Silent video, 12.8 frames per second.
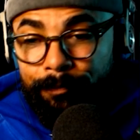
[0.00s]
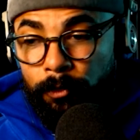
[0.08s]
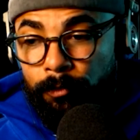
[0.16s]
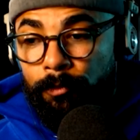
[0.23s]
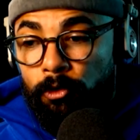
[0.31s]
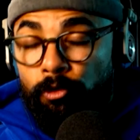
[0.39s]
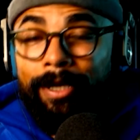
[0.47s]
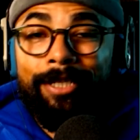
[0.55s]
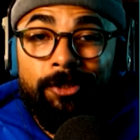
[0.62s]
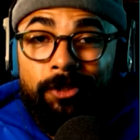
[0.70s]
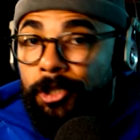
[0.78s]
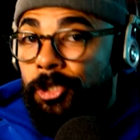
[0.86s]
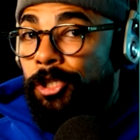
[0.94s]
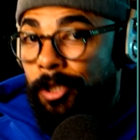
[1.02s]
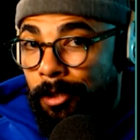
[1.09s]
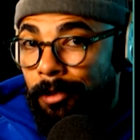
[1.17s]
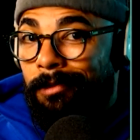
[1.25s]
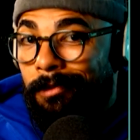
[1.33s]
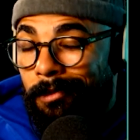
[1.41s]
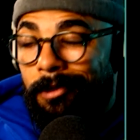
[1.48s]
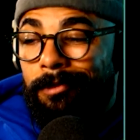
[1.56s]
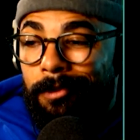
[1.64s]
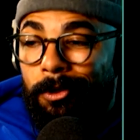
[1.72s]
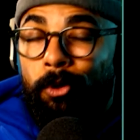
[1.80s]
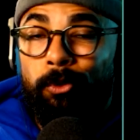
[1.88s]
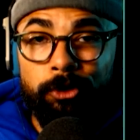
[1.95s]
transition
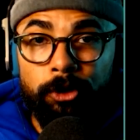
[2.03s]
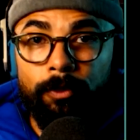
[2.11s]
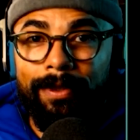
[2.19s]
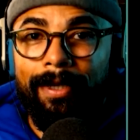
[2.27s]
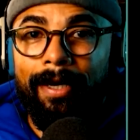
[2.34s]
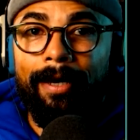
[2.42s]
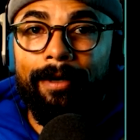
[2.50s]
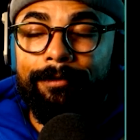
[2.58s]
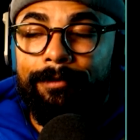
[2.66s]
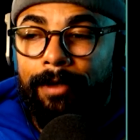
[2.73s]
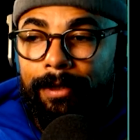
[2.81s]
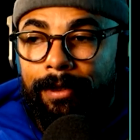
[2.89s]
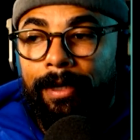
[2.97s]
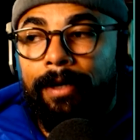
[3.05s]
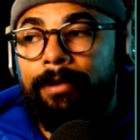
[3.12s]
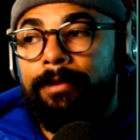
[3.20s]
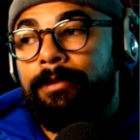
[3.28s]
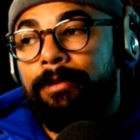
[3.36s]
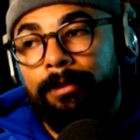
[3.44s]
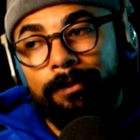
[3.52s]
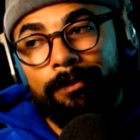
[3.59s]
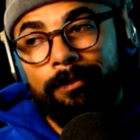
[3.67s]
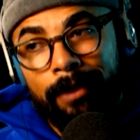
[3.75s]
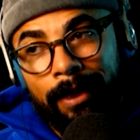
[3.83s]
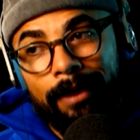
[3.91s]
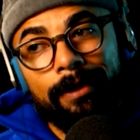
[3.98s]
culture we have right now. So
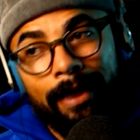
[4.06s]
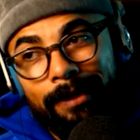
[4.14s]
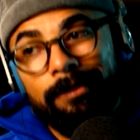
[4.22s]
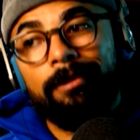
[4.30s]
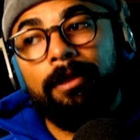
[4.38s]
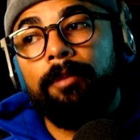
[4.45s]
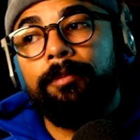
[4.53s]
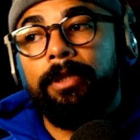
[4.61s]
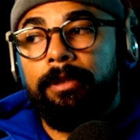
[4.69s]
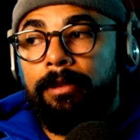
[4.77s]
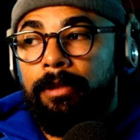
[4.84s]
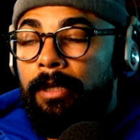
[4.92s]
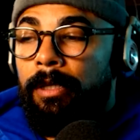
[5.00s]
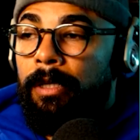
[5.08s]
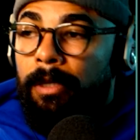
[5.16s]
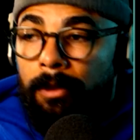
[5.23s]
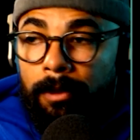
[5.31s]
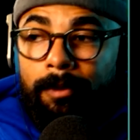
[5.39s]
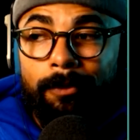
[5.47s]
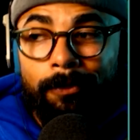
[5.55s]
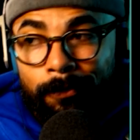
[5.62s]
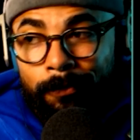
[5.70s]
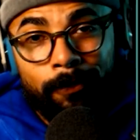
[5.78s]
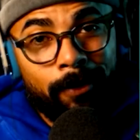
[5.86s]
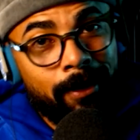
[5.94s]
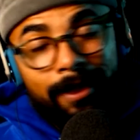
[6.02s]
that's coming.
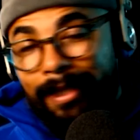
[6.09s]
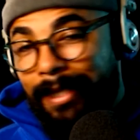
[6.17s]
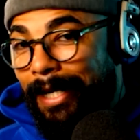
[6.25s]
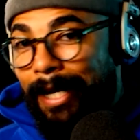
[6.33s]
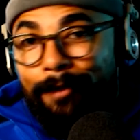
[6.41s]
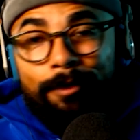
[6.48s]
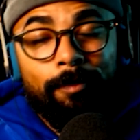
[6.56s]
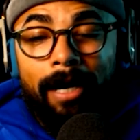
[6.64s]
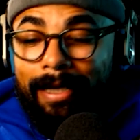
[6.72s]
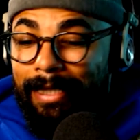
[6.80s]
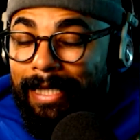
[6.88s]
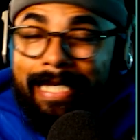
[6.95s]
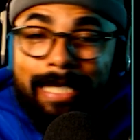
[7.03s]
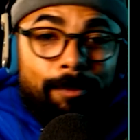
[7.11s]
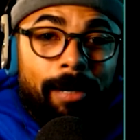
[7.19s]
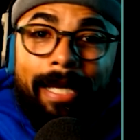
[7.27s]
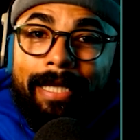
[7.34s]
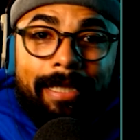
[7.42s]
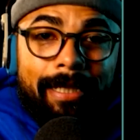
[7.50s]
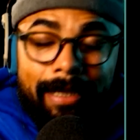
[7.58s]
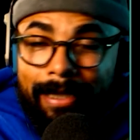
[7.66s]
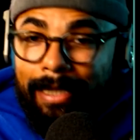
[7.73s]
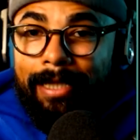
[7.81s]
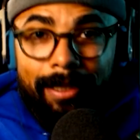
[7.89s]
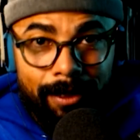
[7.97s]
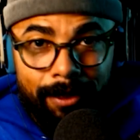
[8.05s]
We're going to get everybody. Anybody can get
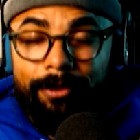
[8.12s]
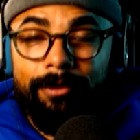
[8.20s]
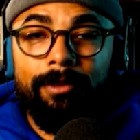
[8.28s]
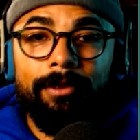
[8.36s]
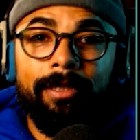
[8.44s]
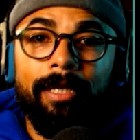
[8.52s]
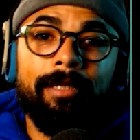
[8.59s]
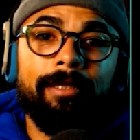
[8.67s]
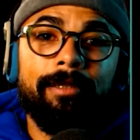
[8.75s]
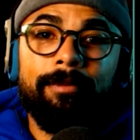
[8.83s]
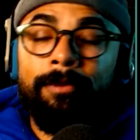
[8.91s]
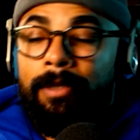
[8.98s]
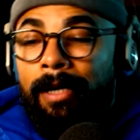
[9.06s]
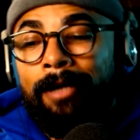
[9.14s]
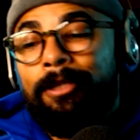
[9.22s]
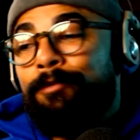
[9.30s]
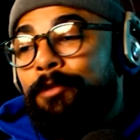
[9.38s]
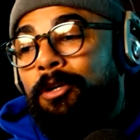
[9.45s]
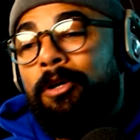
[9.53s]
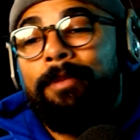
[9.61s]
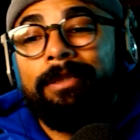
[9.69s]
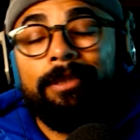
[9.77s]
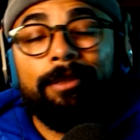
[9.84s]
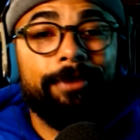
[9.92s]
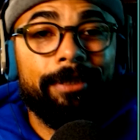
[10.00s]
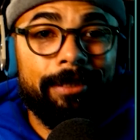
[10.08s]
it here, okay? I don't even call
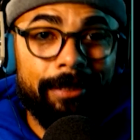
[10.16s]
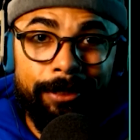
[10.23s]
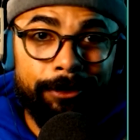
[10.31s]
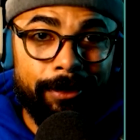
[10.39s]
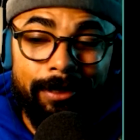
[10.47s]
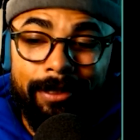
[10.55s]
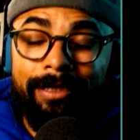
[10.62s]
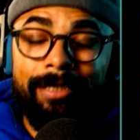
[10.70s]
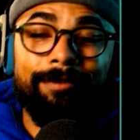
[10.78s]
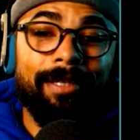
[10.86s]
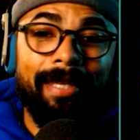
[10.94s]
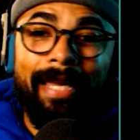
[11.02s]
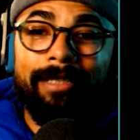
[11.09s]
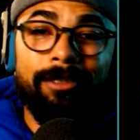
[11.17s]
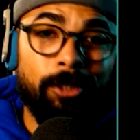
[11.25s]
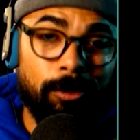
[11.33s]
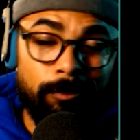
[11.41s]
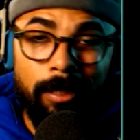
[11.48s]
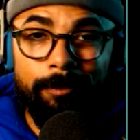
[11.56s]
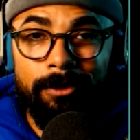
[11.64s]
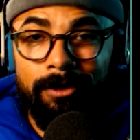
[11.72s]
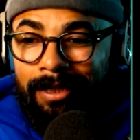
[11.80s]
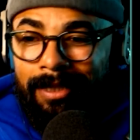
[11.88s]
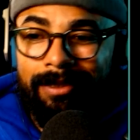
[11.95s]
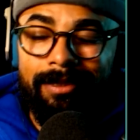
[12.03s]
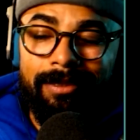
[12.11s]
myself a centrist because even that's corrupt. You
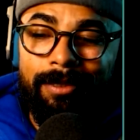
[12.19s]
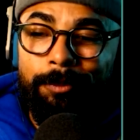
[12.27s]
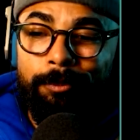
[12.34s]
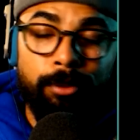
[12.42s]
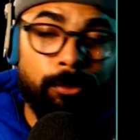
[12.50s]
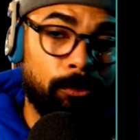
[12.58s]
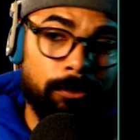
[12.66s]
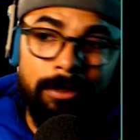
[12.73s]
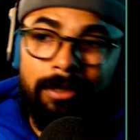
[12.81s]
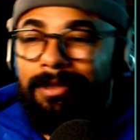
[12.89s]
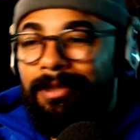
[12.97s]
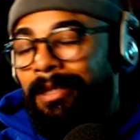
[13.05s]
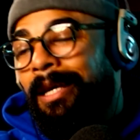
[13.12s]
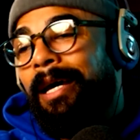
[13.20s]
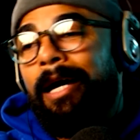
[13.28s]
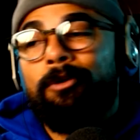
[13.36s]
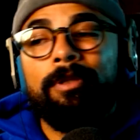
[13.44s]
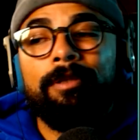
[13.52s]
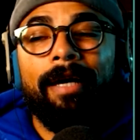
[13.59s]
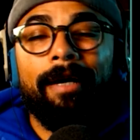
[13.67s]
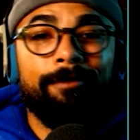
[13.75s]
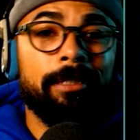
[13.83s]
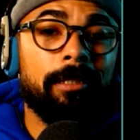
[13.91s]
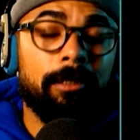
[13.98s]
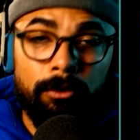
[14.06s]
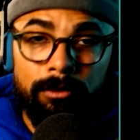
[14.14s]
got these Tim Pools and I don't even have
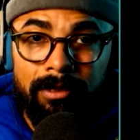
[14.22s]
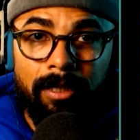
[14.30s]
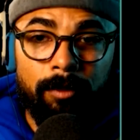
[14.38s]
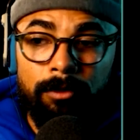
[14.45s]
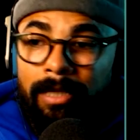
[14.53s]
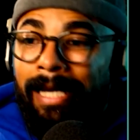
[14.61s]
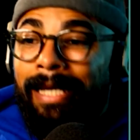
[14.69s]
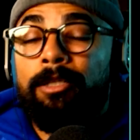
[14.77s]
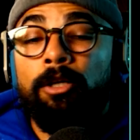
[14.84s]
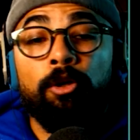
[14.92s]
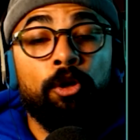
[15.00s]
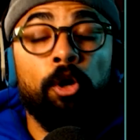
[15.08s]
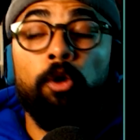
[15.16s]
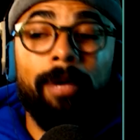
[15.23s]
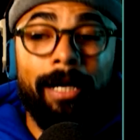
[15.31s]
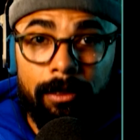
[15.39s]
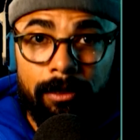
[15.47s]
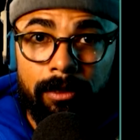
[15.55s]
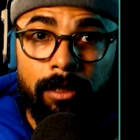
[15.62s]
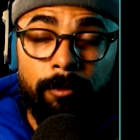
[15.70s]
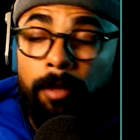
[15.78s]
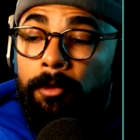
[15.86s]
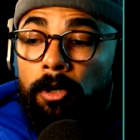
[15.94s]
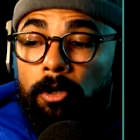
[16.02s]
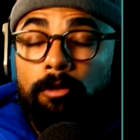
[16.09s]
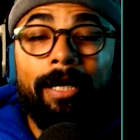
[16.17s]
any of those labels. I ain't on nobody's team.
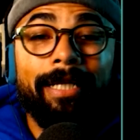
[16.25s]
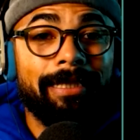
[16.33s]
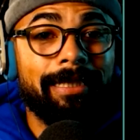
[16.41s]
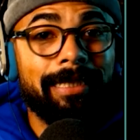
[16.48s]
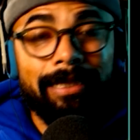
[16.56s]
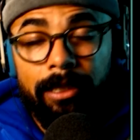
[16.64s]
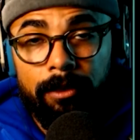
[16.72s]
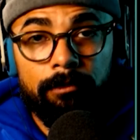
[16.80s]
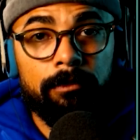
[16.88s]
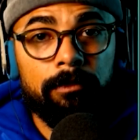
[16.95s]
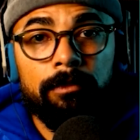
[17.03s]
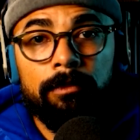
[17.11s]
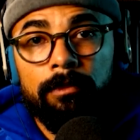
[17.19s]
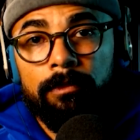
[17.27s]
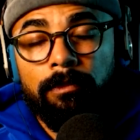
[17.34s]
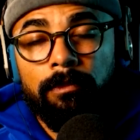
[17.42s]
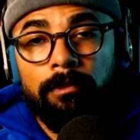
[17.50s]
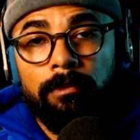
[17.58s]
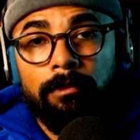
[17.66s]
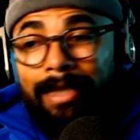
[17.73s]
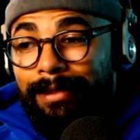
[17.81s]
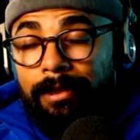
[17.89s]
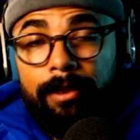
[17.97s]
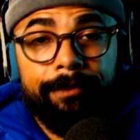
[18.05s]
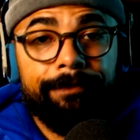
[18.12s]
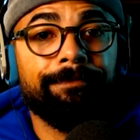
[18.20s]
I'm on Christ's team. That's
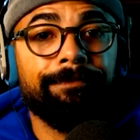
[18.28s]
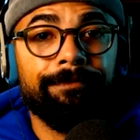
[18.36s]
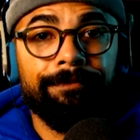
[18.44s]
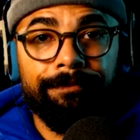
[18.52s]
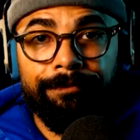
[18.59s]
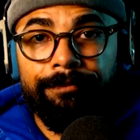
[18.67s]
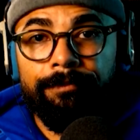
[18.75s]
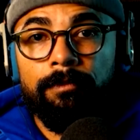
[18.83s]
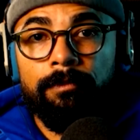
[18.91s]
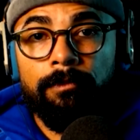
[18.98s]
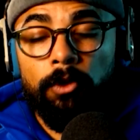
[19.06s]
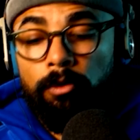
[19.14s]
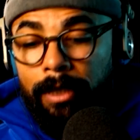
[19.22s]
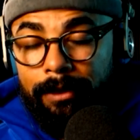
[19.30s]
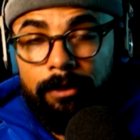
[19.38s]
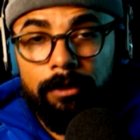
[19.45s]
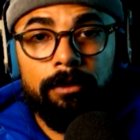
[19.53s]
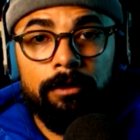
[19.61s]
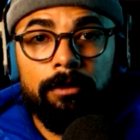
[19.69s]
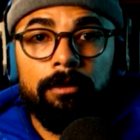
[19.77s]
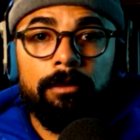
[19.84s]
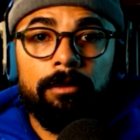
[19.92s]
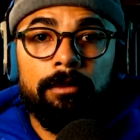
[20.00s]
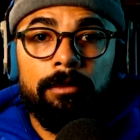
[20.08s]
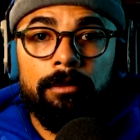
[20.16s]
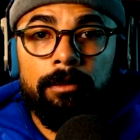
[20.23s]
it. Christ.
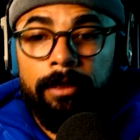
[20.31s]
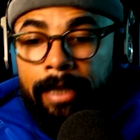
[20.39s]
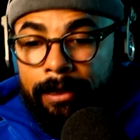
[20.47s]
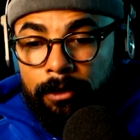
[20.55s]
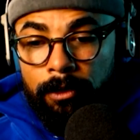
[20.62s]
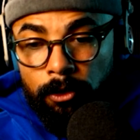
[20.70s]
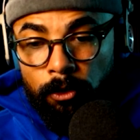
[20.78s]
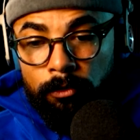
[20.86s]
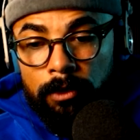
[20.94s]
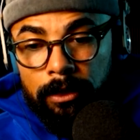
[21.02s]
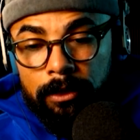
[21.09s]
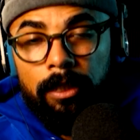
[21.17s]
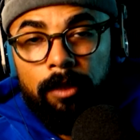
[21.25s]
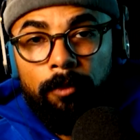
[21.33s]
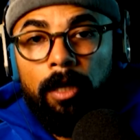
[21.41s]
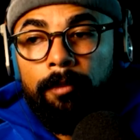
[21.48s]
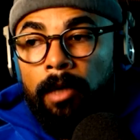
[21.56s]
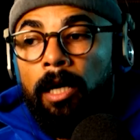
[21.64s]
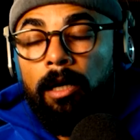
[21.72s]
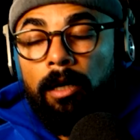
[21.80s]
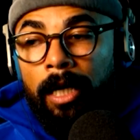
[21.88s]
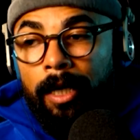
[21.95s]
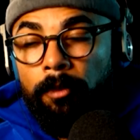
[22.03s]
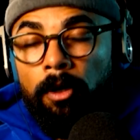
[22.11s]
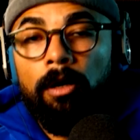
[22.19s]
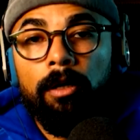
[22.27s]
That's the only team I'm
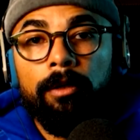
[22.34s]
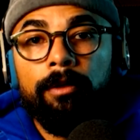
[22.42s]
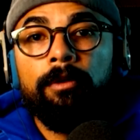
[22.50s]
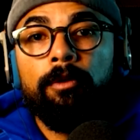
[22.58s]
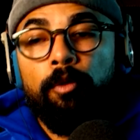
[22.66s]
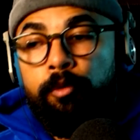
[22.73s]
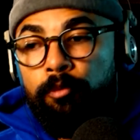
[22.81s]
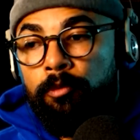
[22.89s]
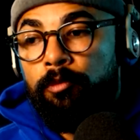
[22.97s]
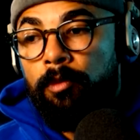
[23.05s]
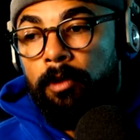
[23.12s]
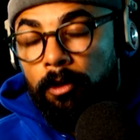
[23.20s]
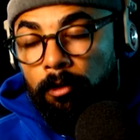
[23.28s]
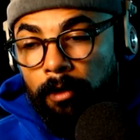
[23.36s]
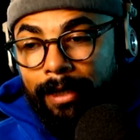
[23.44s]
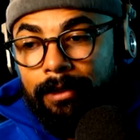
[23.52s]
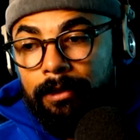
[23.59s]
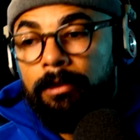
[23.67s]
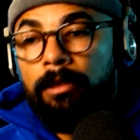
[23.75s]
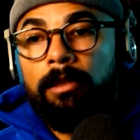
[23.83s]
on. Through Christ,